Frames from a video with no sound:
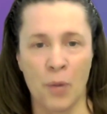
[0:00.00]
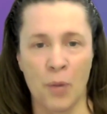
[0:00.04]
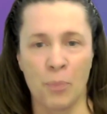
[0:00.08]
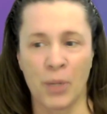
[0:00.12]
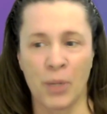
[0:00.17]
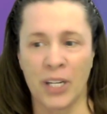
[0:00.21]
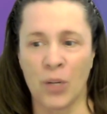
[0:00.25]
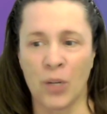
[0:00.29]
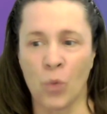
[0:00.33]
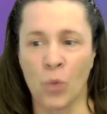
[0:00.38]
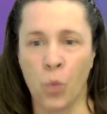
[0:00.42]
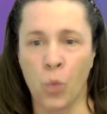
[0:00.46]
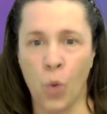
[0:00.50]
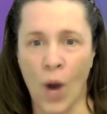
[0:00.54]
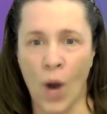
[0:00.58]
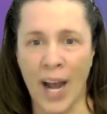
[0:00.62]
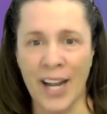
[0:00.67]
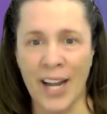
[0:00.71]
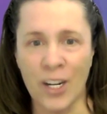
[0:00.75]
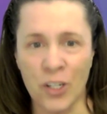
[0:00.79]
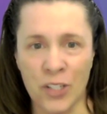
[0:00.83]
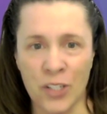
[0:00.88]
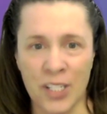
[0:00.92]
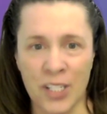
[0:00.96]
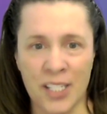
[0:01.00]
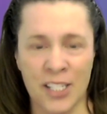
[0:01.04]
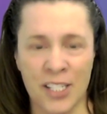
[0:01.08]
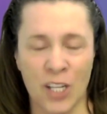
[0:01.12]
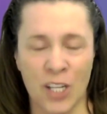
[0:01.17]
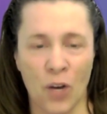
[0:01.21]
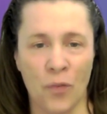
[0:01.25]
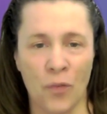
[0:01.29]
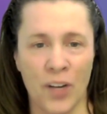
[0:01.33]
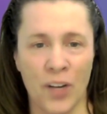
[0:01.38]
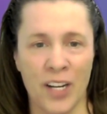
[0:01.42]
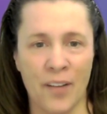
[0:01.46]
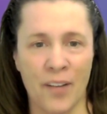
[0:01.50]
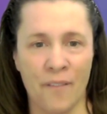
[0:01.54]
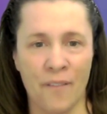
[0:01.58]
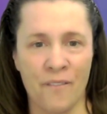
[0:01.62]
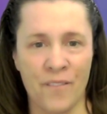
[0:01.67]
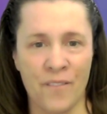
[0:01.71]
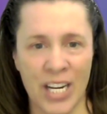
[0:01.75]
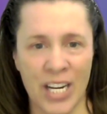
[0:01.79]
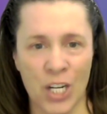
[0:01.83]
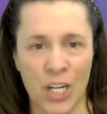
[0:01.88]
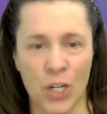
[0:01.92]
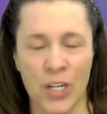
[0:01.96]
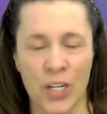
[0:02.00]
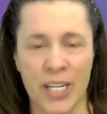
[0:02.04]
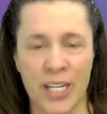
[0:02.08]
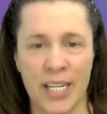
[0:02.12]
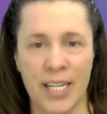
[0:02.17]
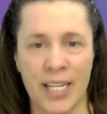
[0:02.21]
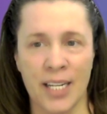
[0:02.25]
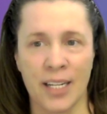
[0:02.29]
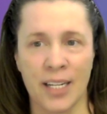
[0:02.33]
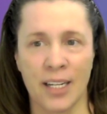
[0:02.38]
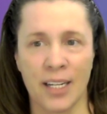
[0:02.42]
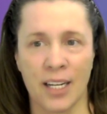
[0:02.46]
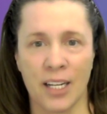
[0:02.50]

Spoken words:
but it wires itself in a very